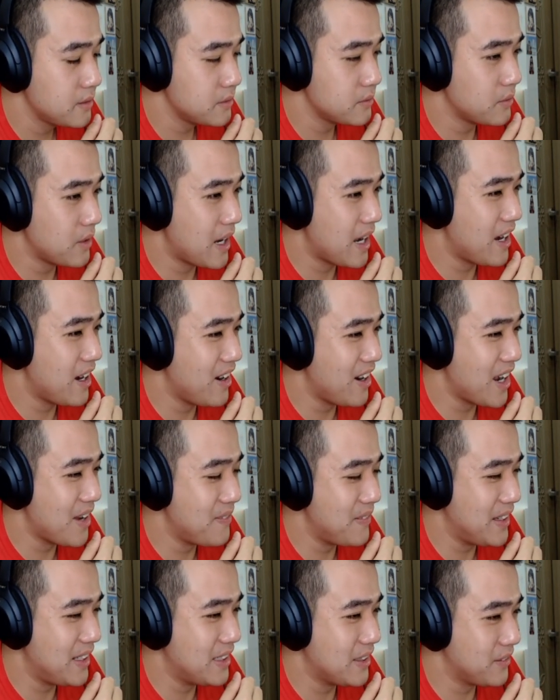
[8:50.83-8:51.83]
Well, I
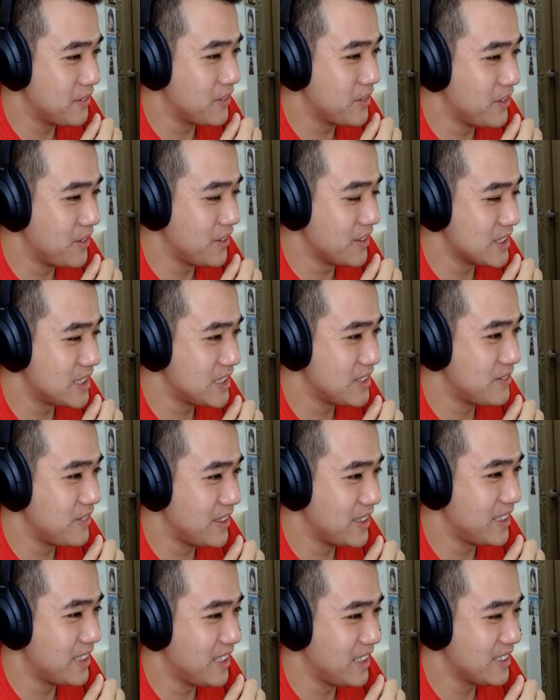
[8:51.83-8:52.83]
mean, of course,
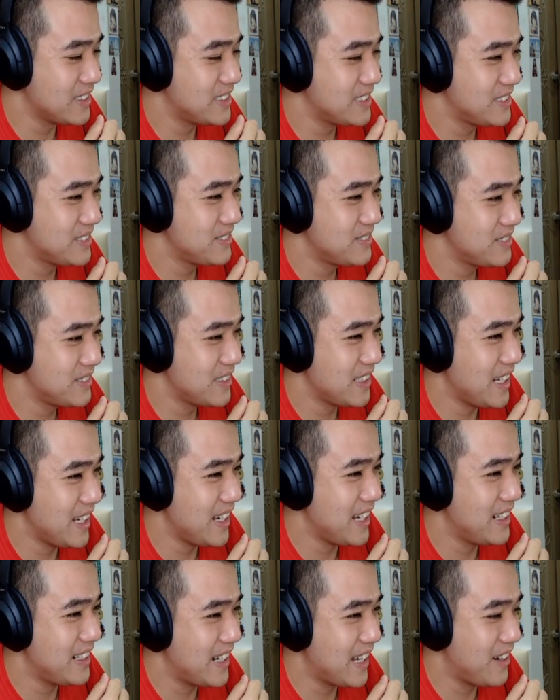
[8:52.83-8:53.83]
why not?
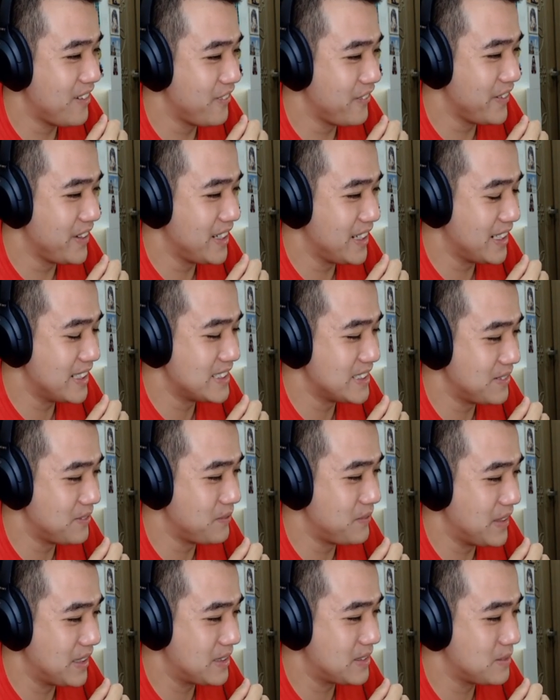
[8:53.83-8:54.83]
And now Wein is in
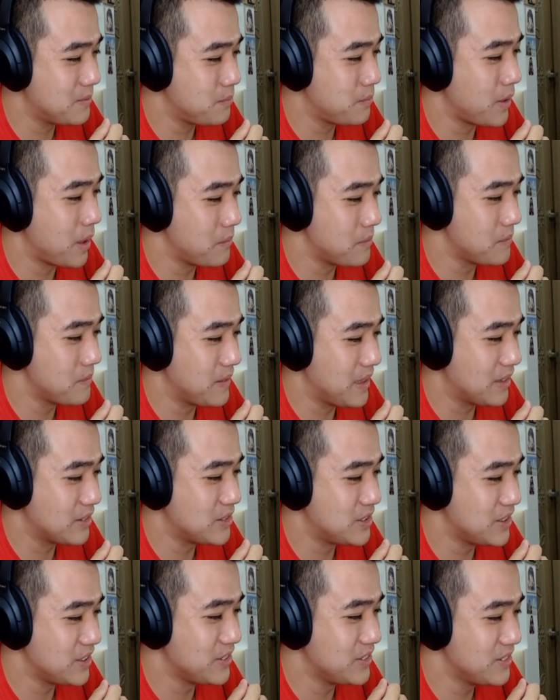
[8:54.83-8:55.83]
big problem now
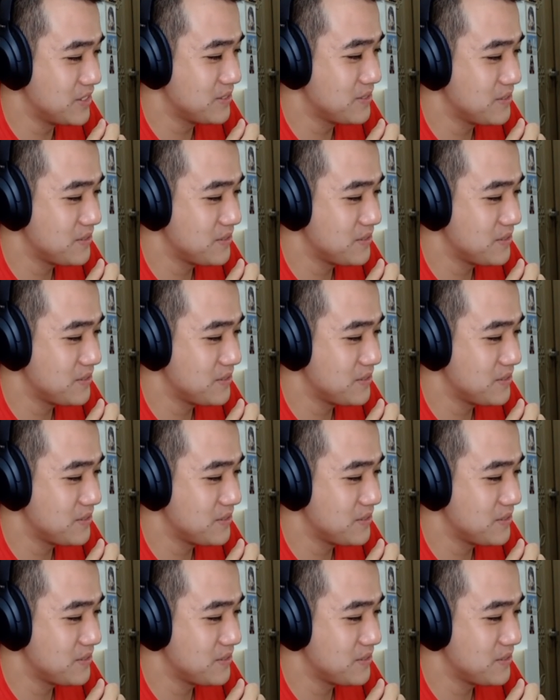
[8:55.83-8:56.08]
too.